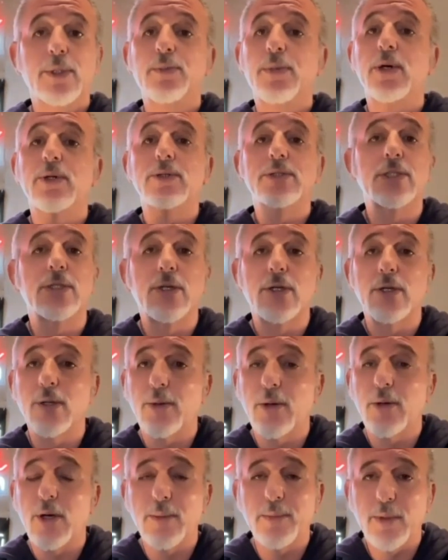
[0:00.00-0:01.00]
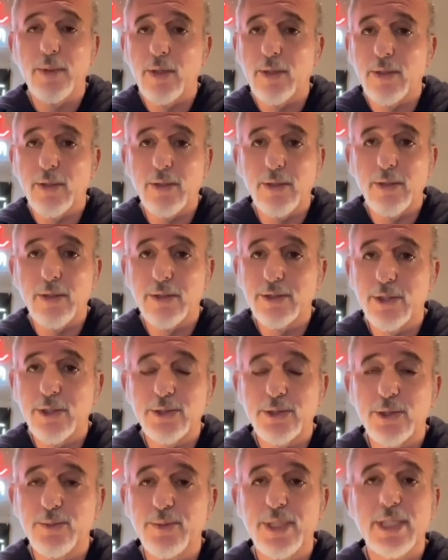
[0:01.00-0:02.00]
we post it all up on all our
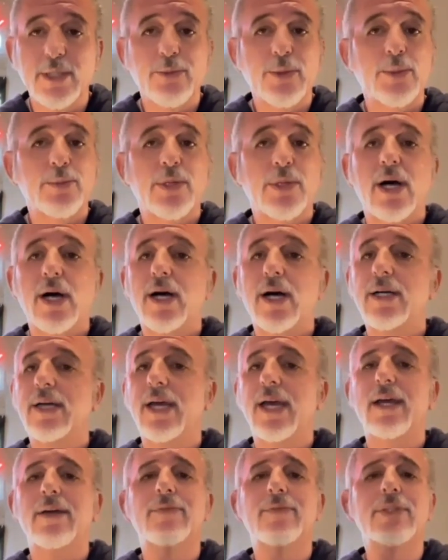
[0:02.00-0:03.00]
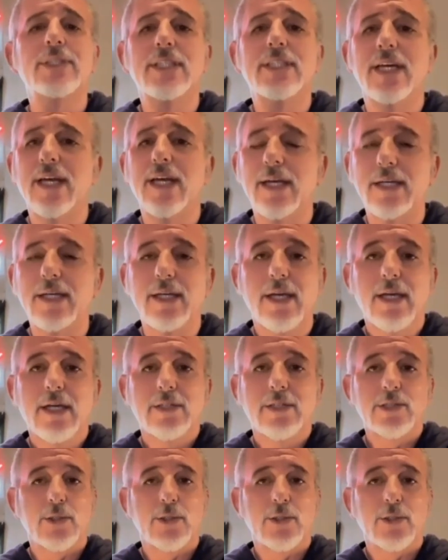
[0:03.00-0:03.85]
social media. We blog every day.